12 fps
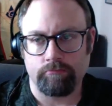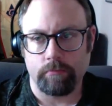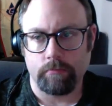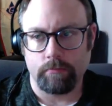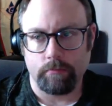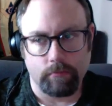
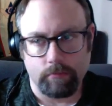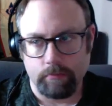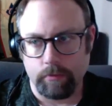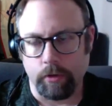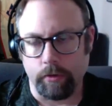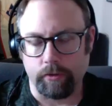those
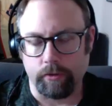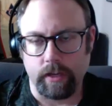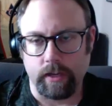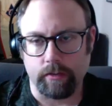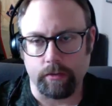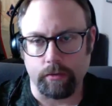guys
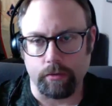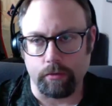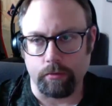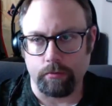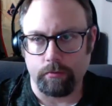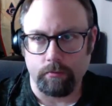who
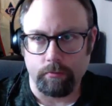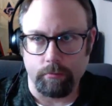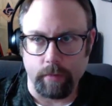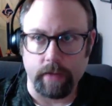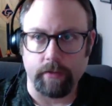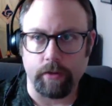made
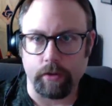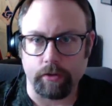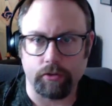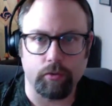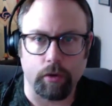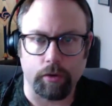those quotes
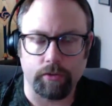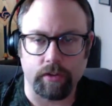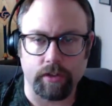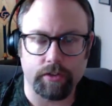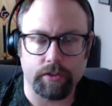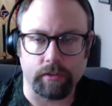
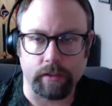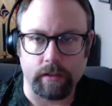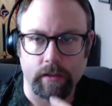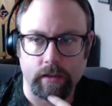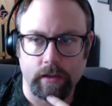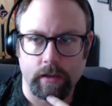initially,
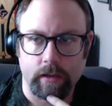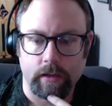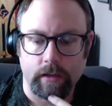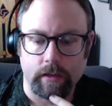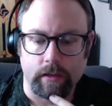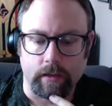
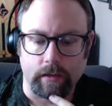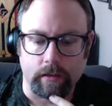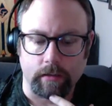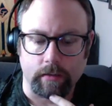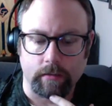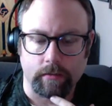
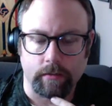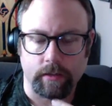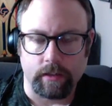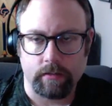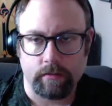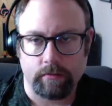that
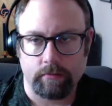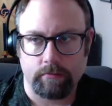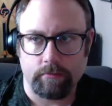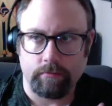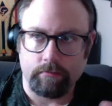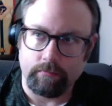
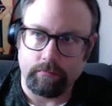Yeah, they